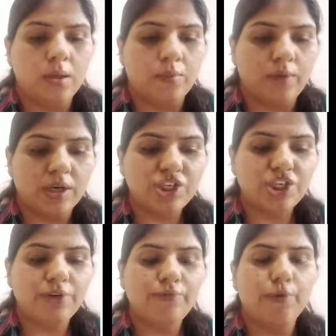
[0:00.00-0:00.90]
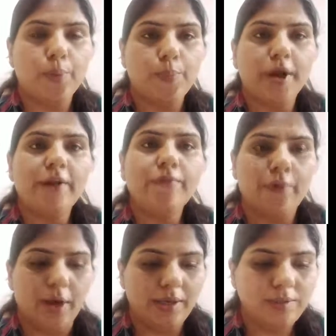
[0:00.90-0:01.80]
worksheet
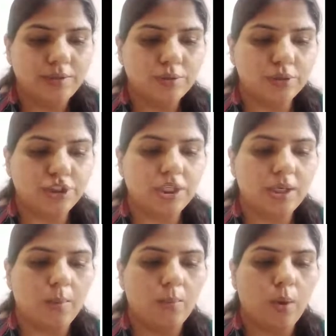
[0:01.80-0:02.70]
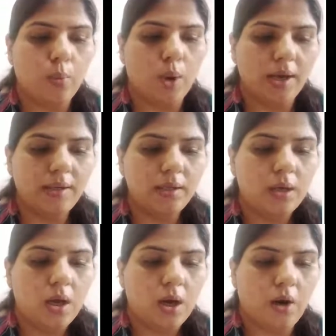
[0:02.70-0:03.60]
4.1, question number 1
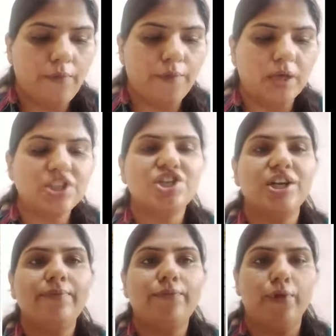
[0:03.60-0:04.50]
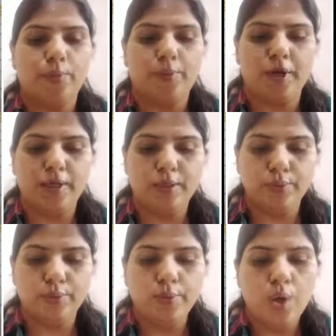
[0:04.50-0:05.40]
of worksheet
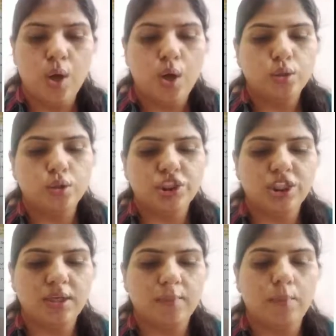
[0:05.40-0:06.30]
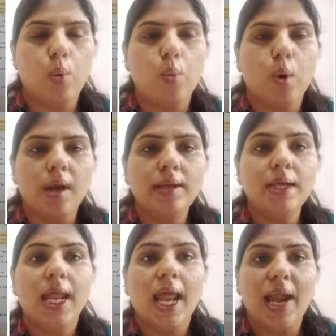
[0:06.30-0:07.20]
4.2, question number 1
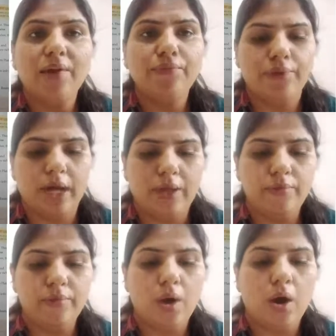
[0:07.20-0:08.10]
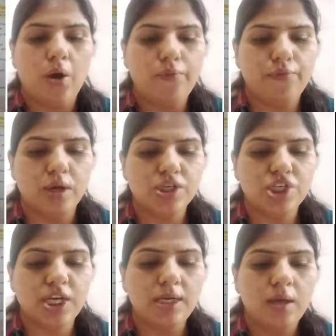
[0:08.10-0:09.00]
and 5 of
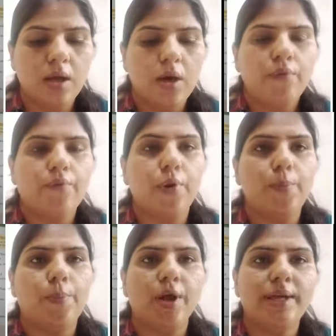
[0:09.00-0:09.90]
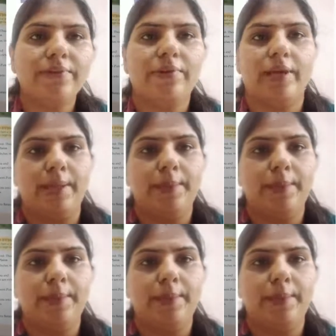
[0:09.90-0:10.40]
worksheet 4.3.